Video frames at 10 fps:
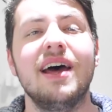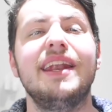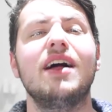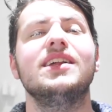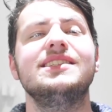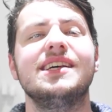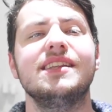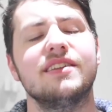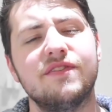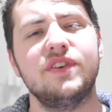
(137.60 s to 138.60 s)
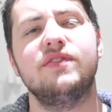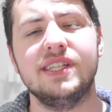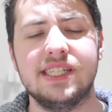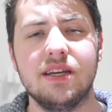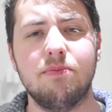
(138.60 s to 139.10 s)
Now let's say that the
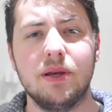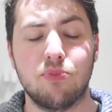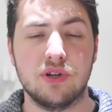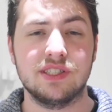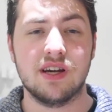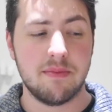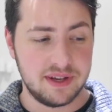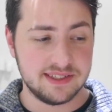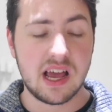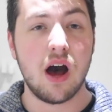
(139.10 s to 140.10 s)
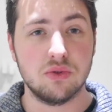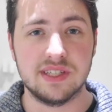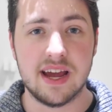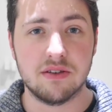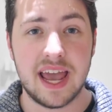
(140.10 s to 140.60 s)
50TP Prototyp is hull
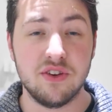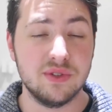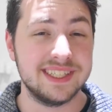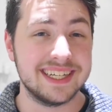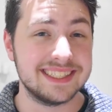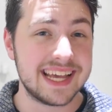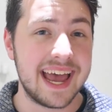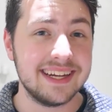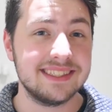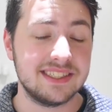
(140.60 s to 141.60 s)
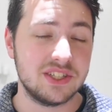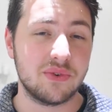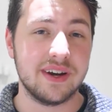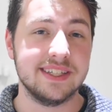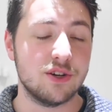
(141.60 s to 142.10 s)
down and using its 8
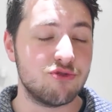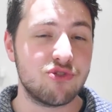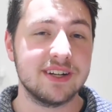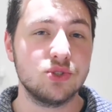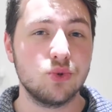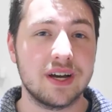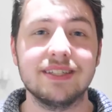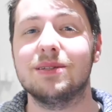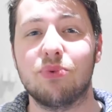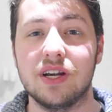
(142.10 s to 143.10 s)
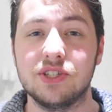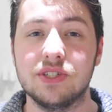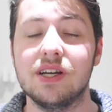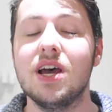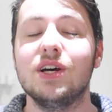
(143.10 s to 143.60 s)
degrees of frontal gun
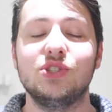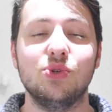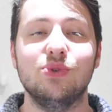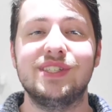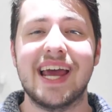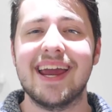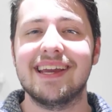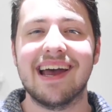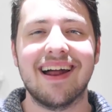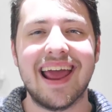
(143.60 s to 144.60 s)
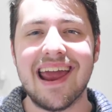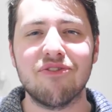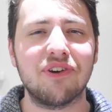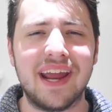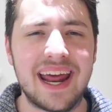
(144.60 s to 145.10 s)
depression to take out
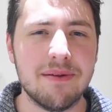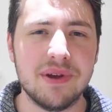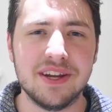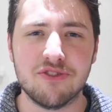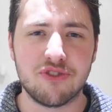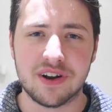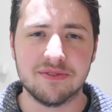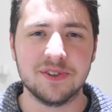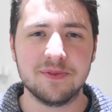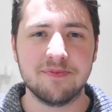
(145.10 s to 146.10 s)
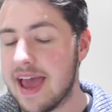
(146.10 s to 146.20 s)
every enemy in front of it.